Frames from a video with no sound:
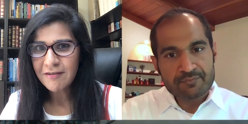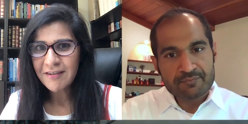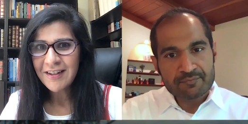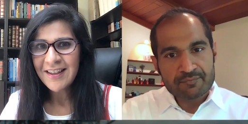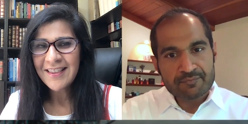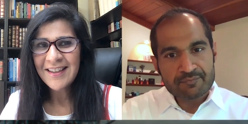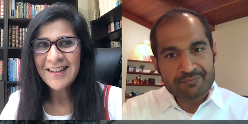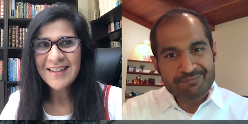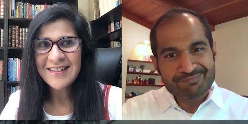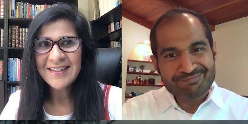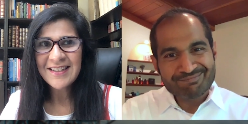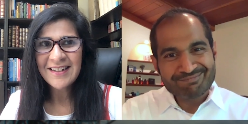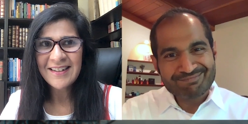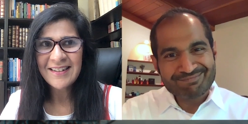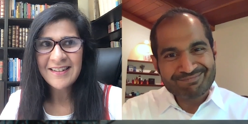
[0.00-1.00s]
Speaker 1: certainly that
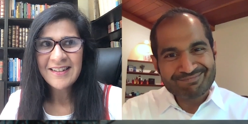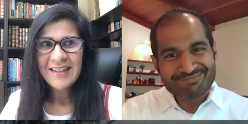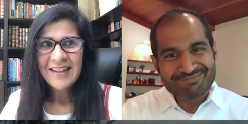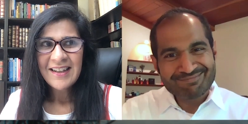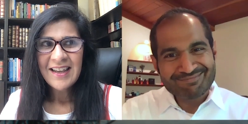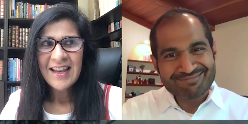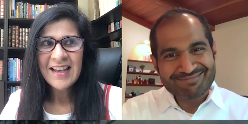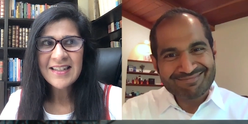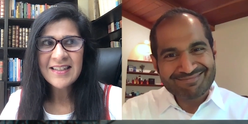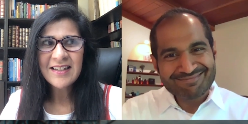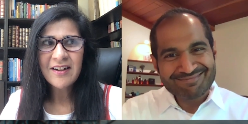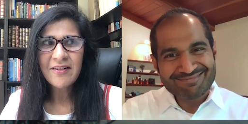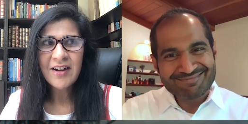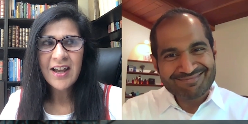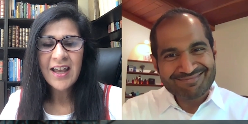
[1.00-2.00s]
uh,
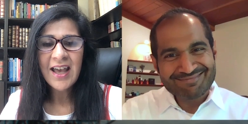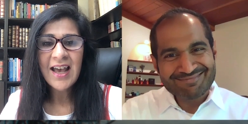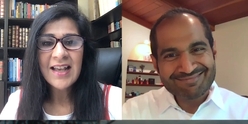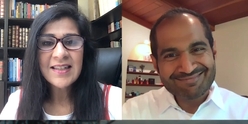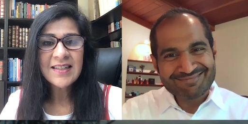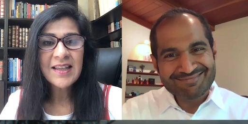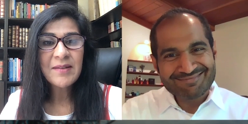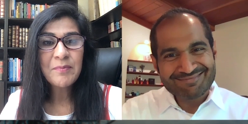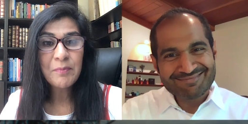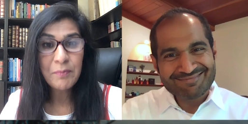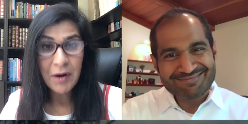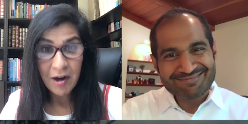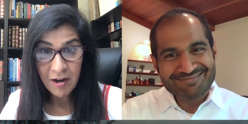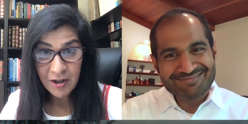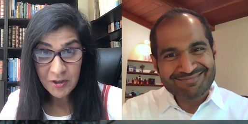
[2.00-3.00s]
SRI has
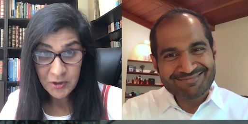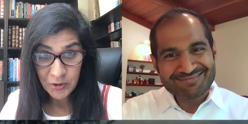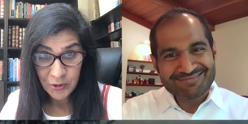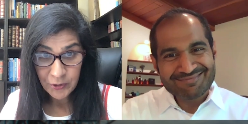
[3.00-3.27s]
embarked